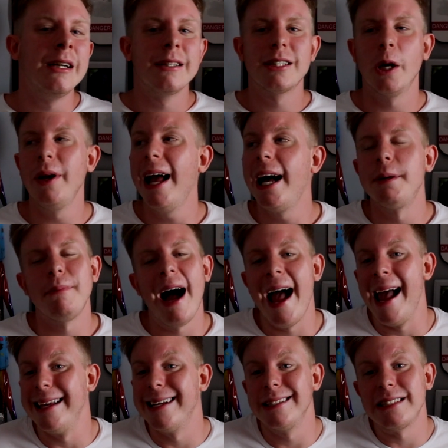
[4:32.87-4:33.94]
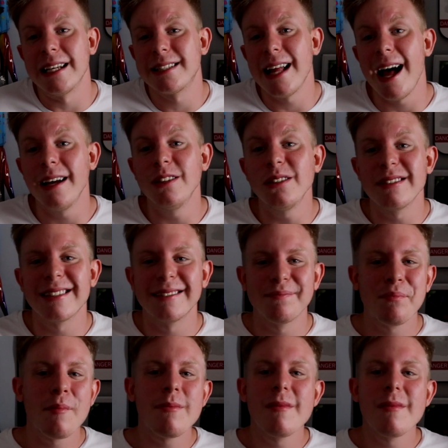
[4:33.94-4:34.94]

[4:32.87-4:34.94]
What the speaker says: So yeah, I hate AJ Styles.